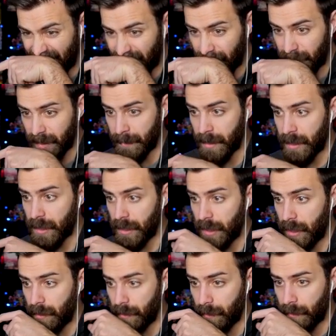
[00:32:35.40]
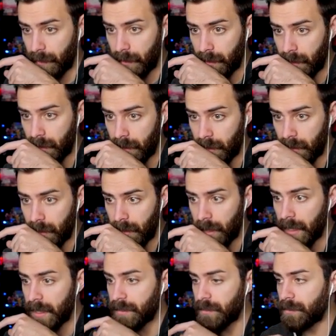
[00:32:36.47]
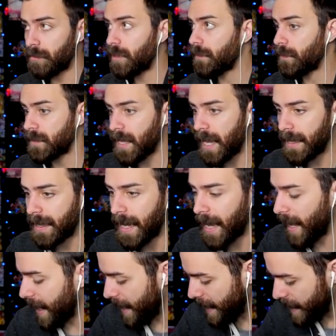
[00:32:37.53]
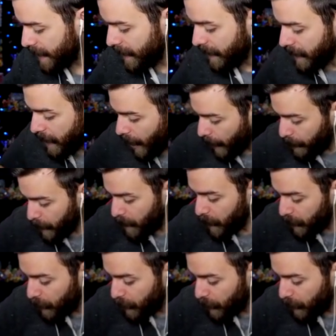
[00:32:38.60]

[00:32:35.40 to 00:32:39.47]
Or summon you. I guess there's no difference. Hi, Kai! baby